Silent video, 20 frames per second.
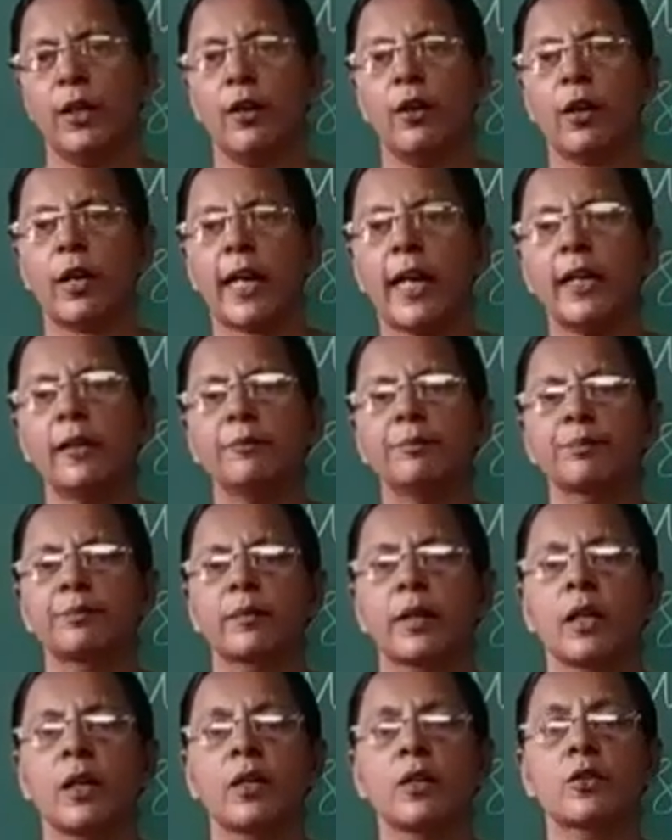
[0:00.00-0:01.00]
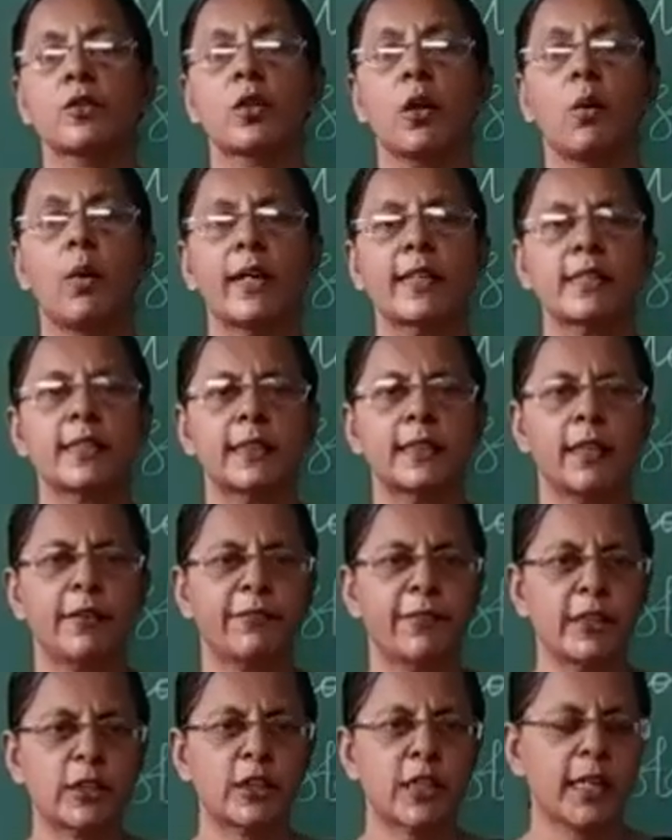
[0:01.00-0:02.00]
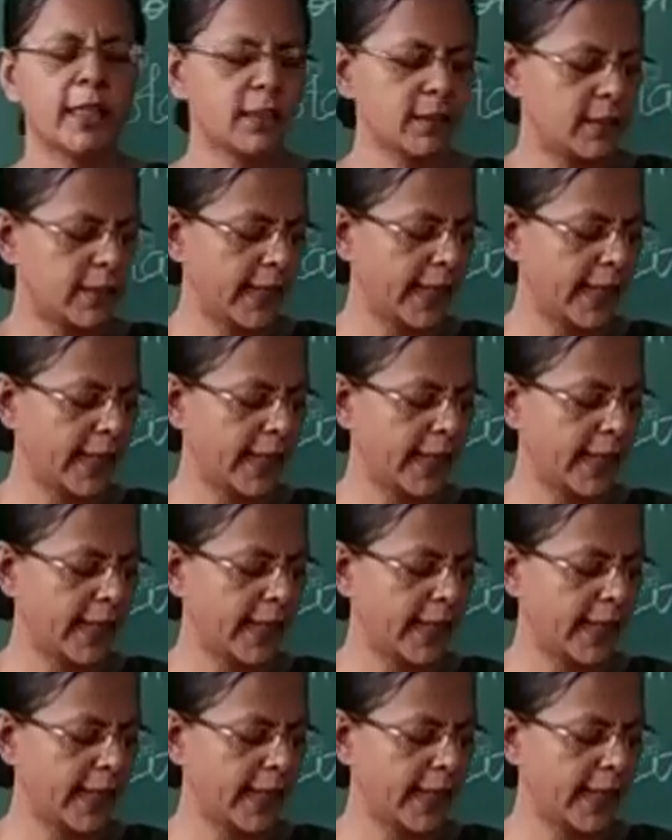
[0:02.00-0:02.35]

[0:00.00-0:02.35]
Okay? So what is the definition?